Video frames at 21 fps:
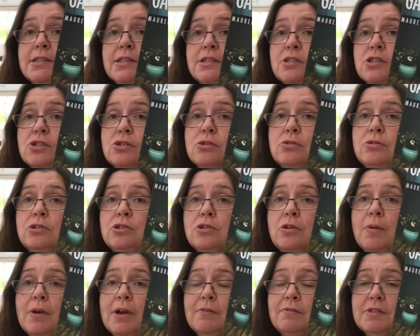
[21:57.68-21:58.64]
And it's true, you
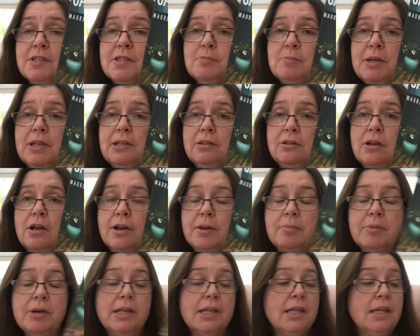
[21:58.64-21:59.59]
don't have to spend a lot
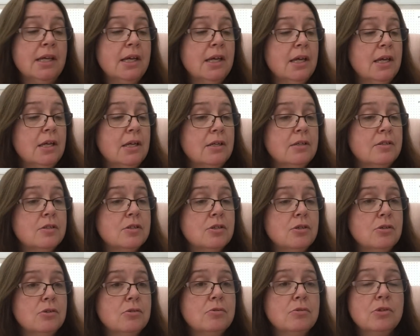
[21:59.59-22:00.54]
of money
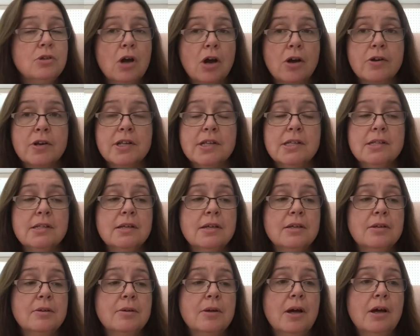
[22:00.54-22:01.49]
to garden,
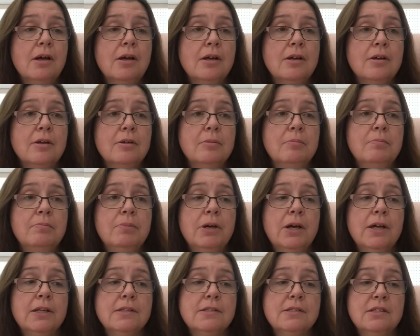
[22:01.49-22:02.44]
uh,
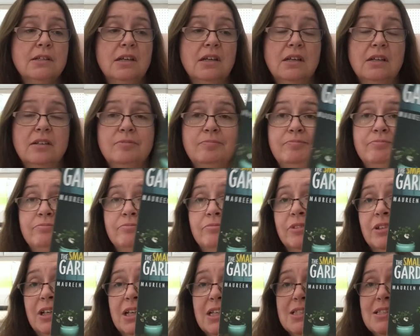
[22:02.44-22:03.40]
but uh,
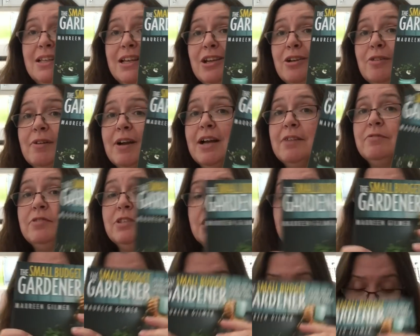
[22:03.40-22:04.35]
it's like
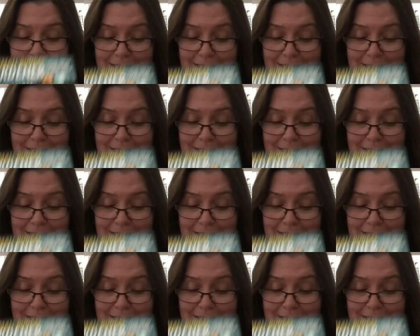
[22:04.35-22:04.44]
crafting.